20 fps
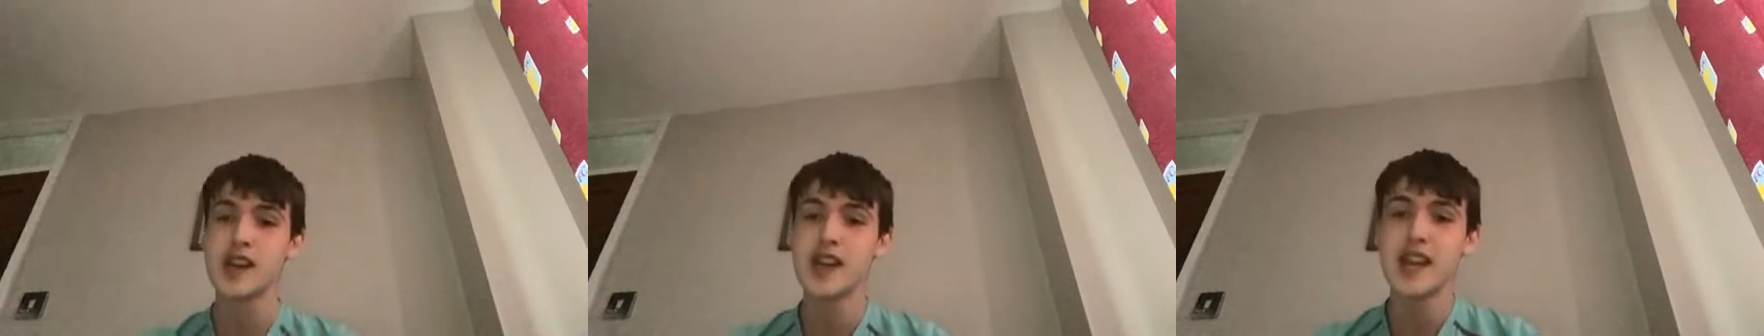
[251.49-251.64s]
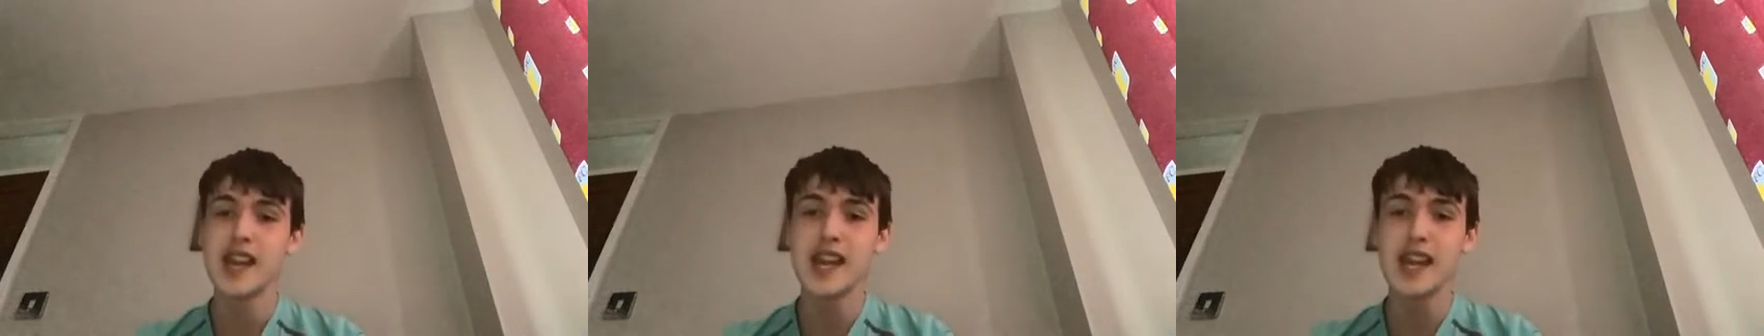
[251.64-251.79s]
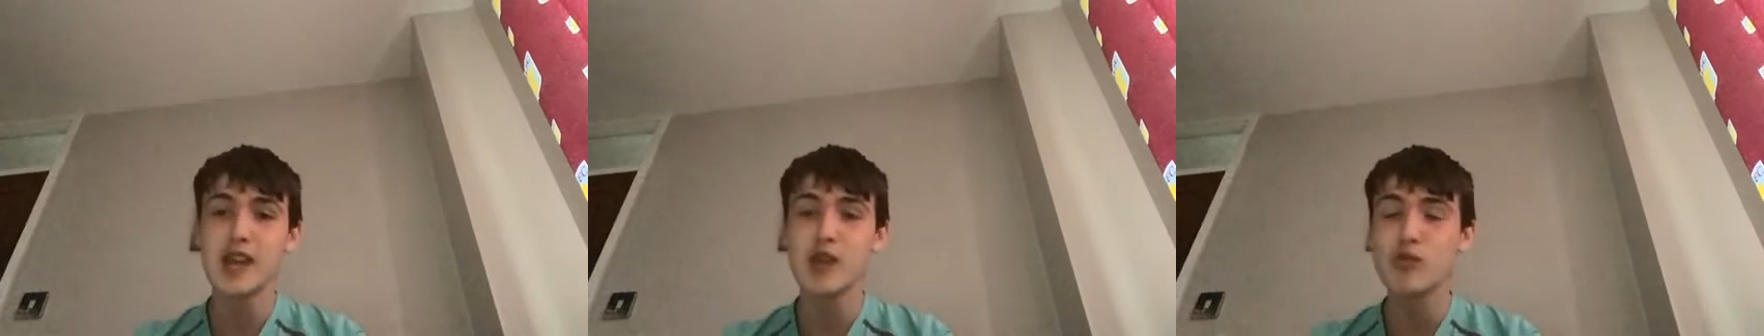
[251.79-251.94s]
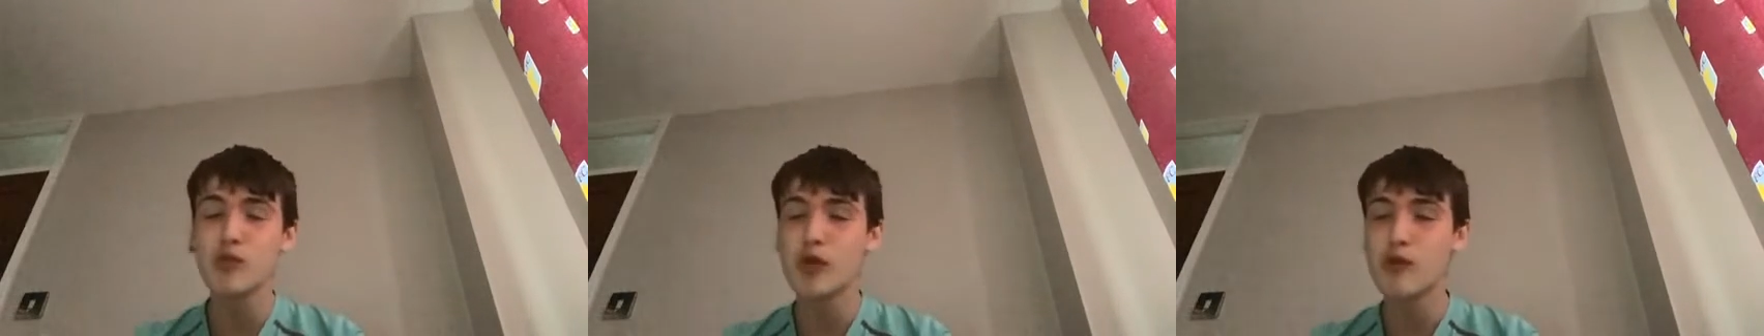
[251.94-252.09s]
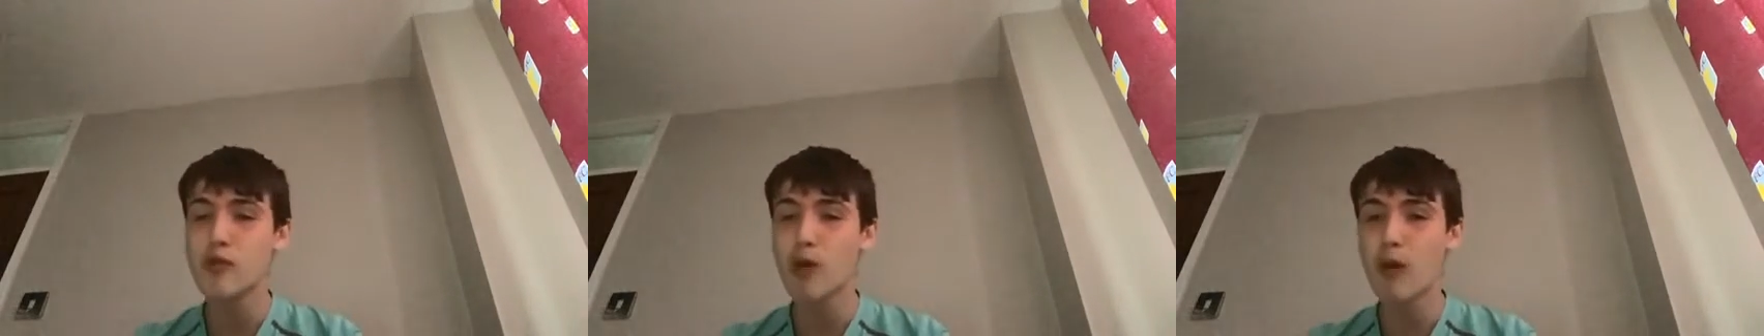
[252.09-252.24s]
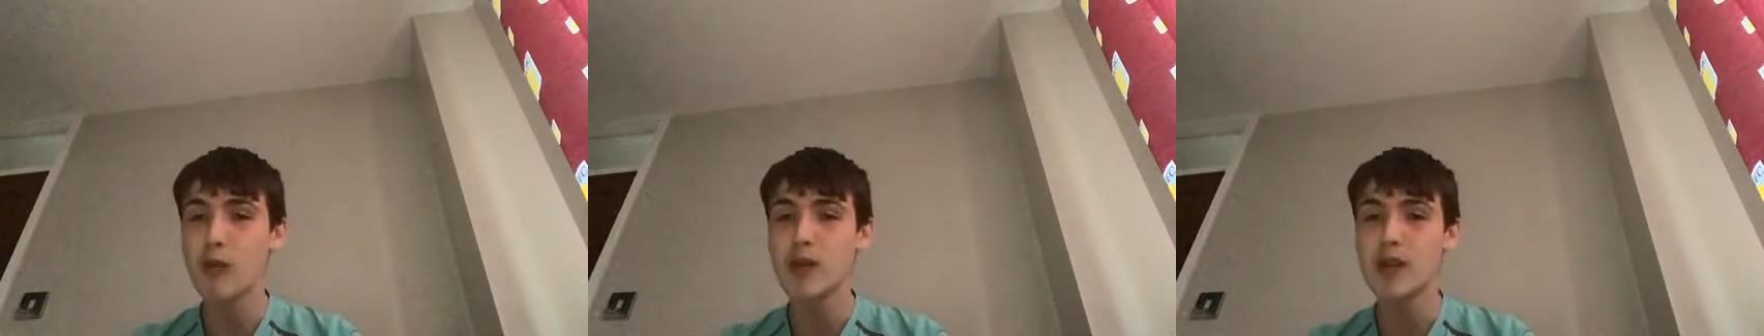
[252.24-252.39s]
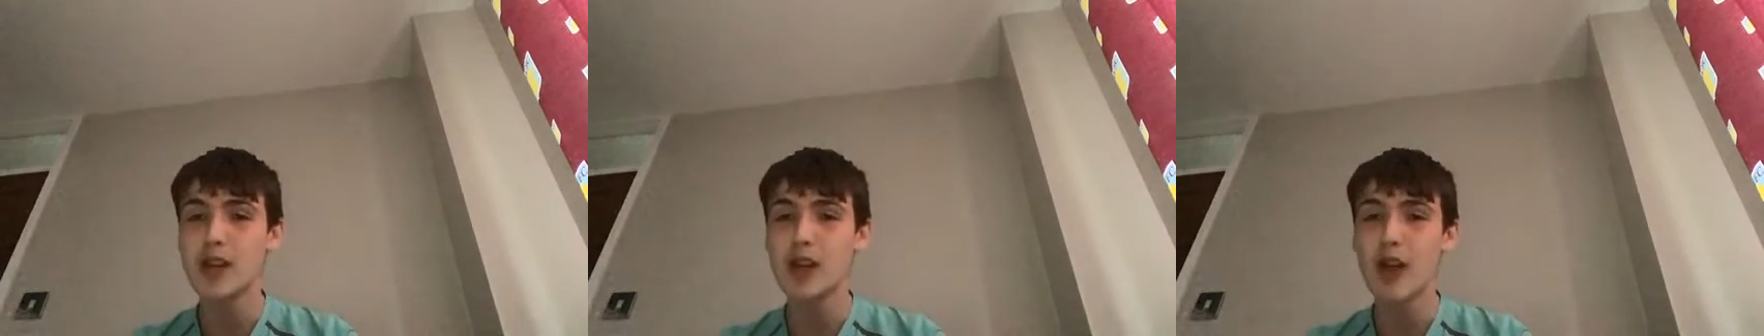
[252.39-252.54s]
he will
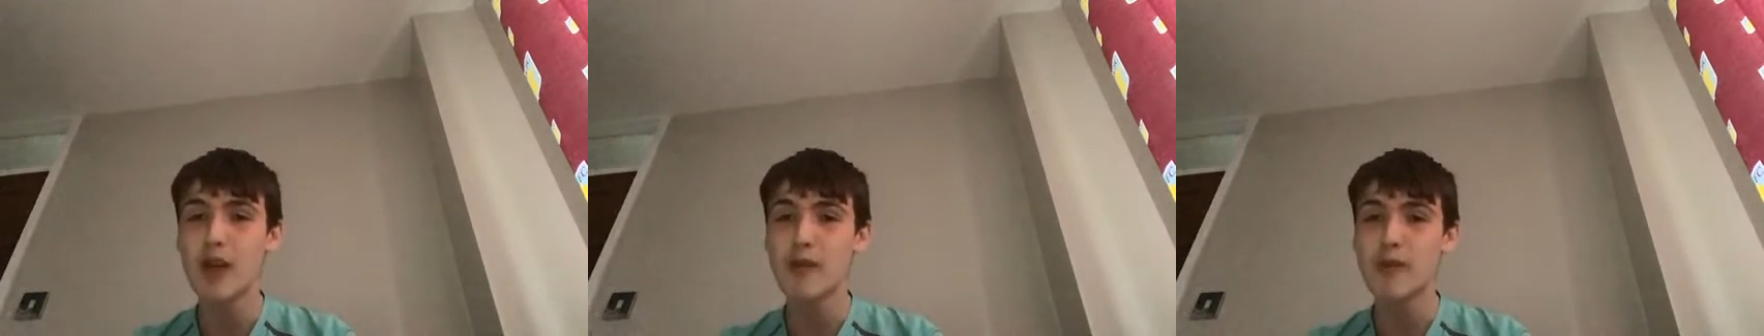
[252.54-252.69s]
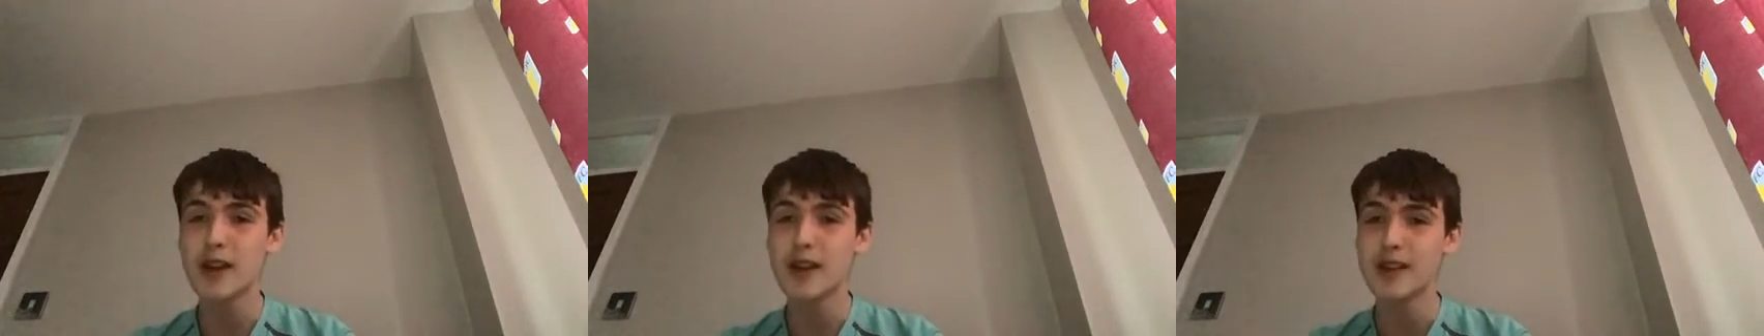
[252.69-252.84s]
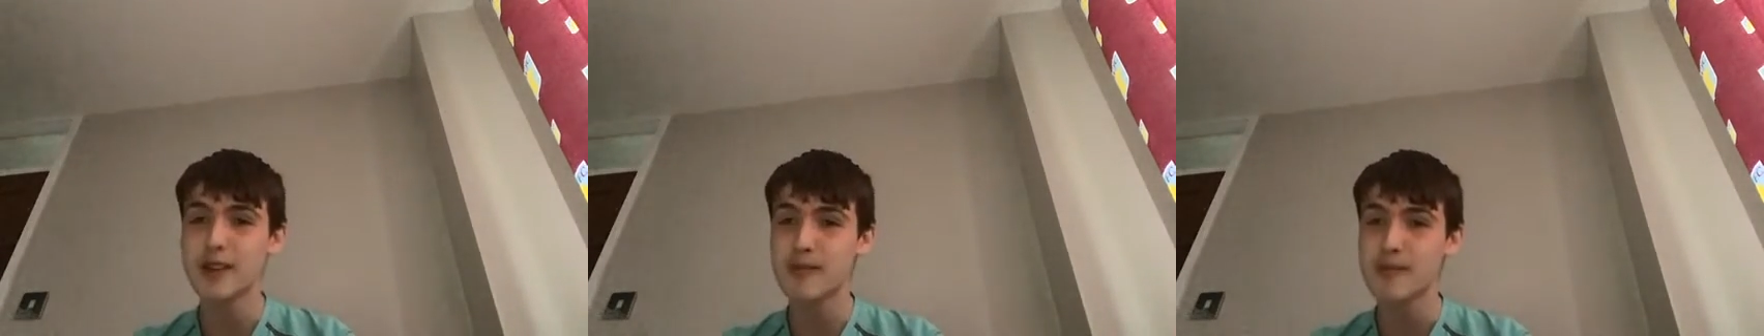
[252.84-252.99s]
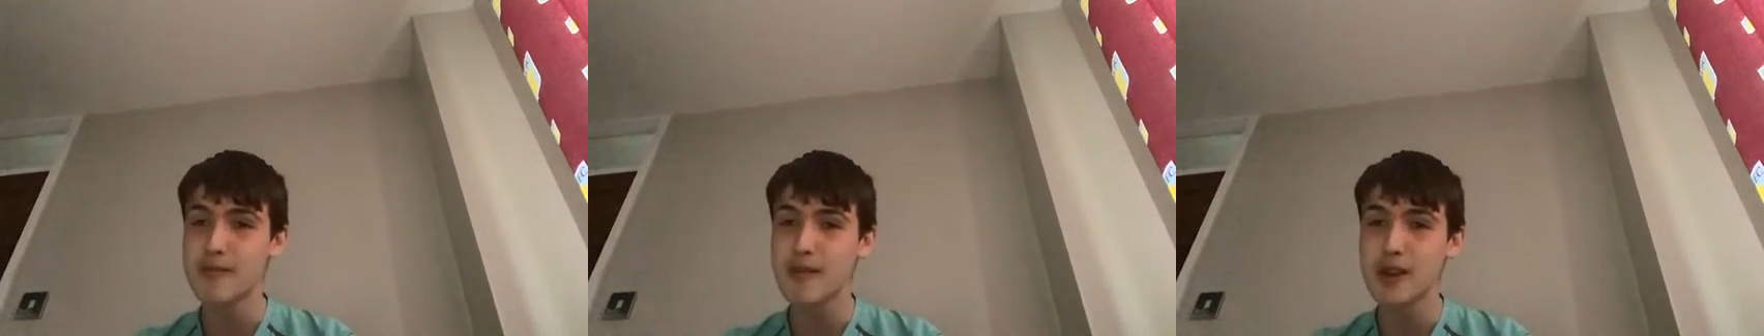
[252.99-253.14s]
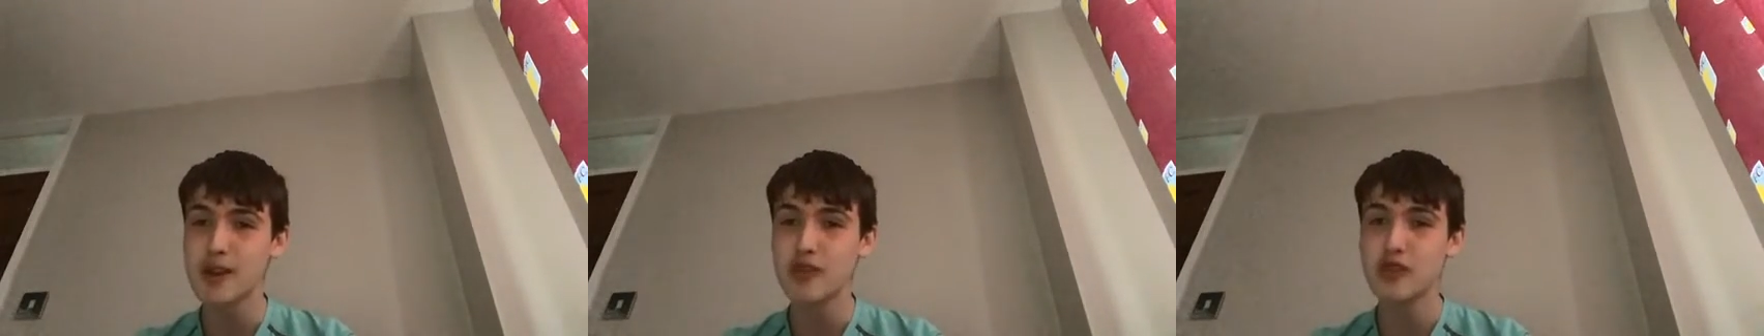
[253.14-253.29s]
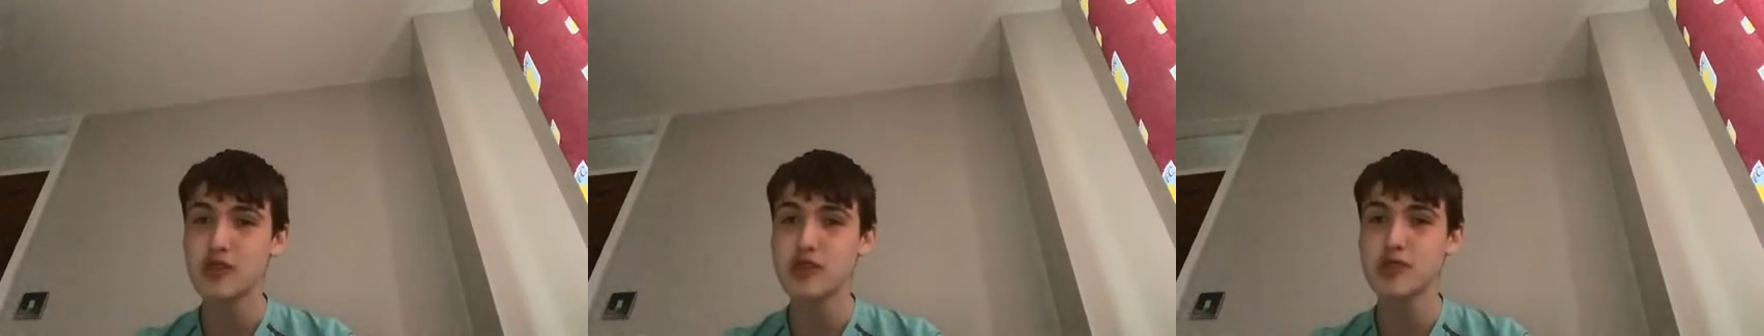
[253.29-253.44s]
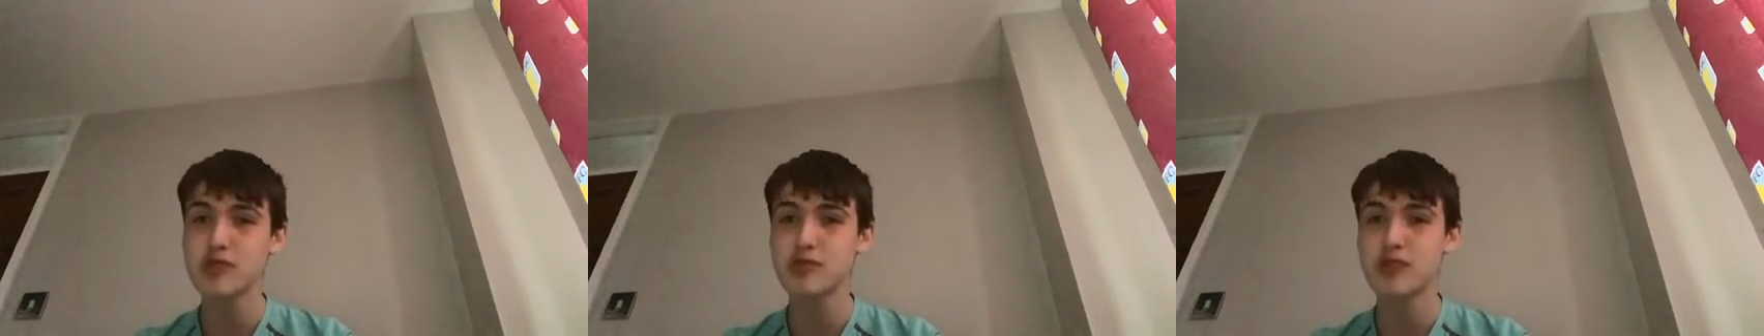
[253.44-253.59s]
probably go back to
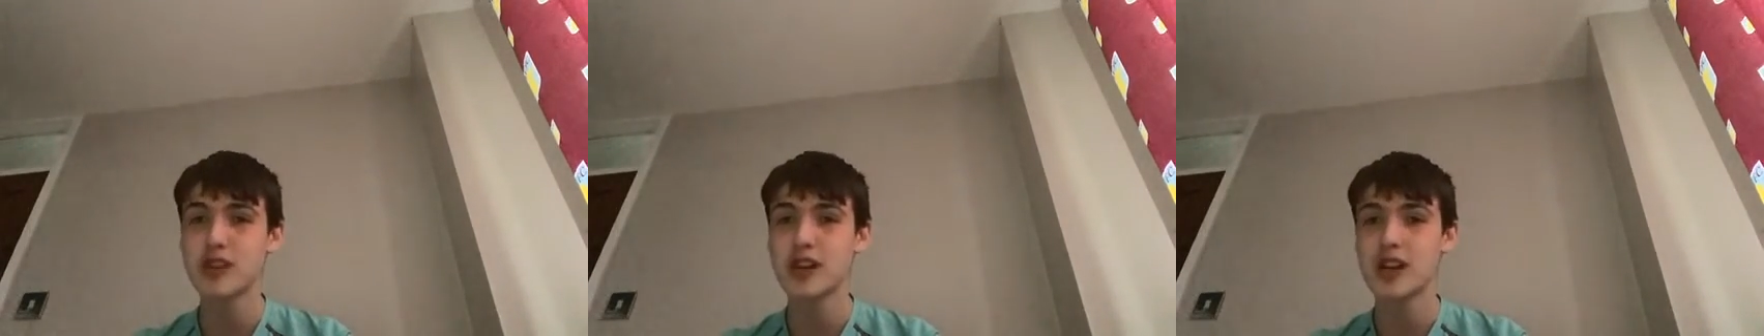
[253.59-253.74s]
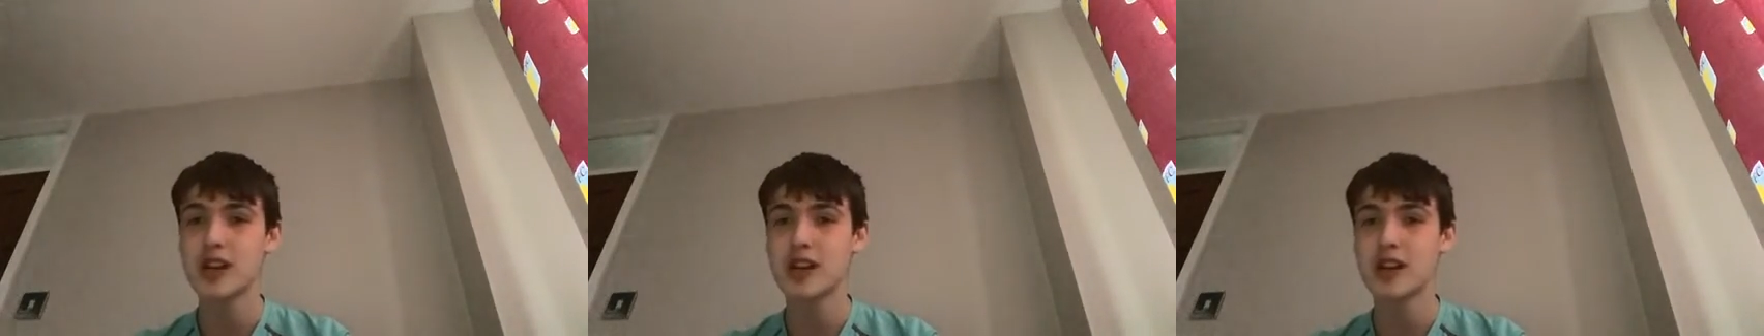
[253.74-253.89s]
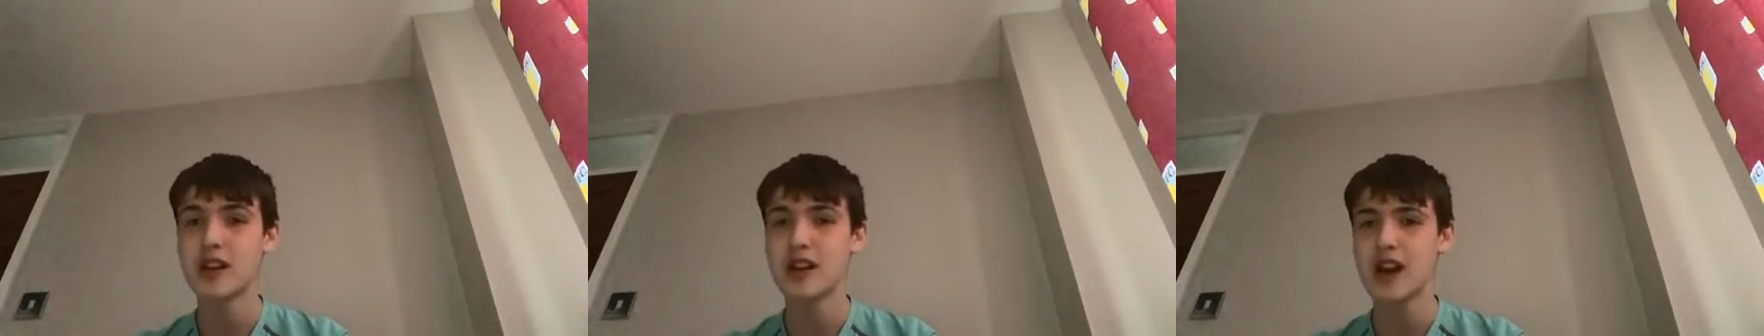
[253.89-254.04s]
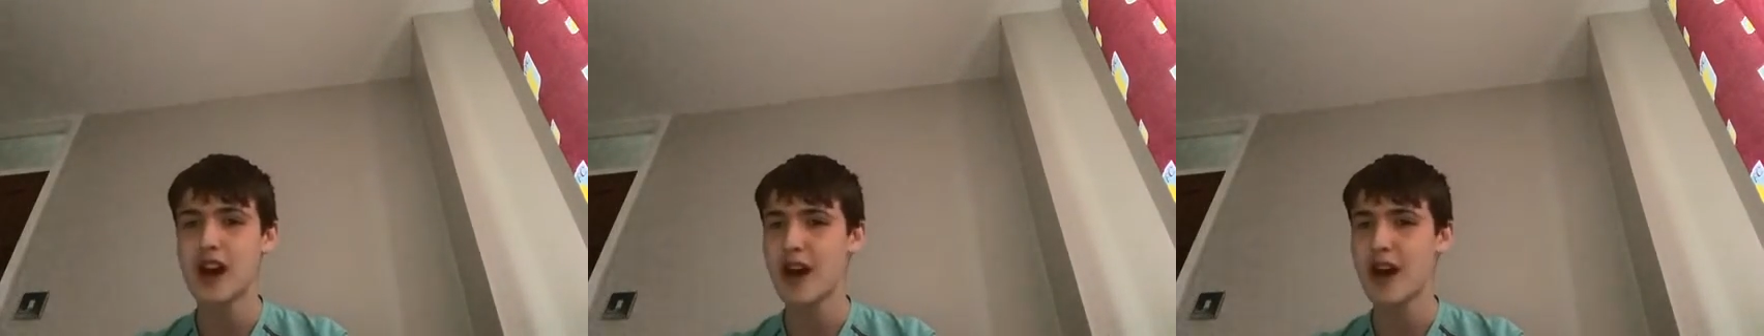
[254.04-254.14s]
Middlesbrough.